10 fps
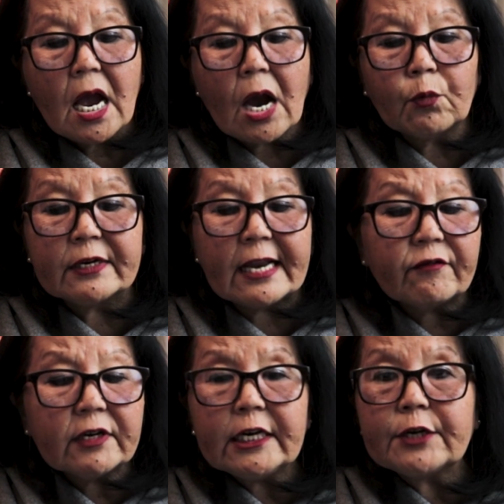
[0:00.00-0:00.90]
I would
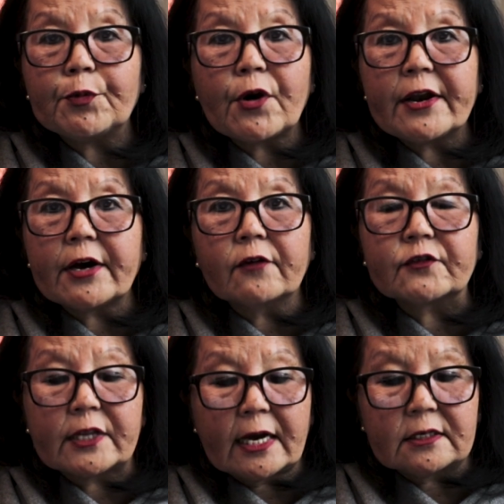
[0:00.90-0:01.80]
never eat bread
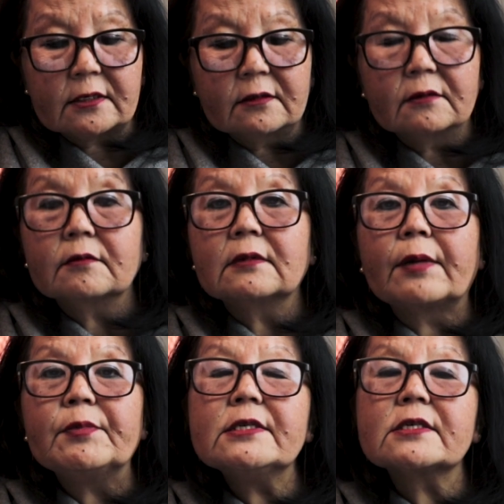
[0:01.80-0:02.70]
after that.
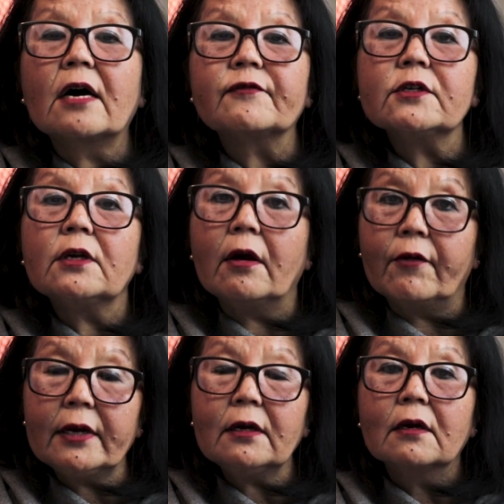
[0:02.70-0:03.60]
That means after
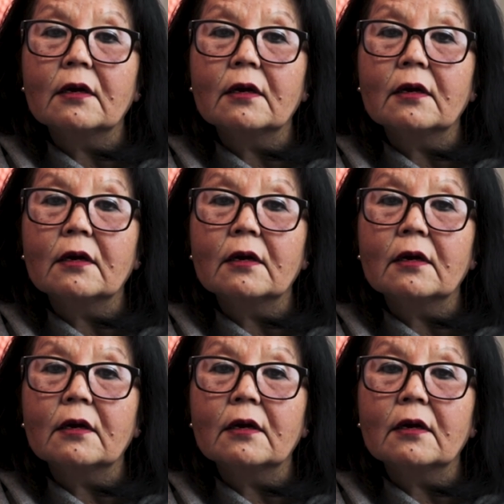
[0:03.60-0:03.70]
hearing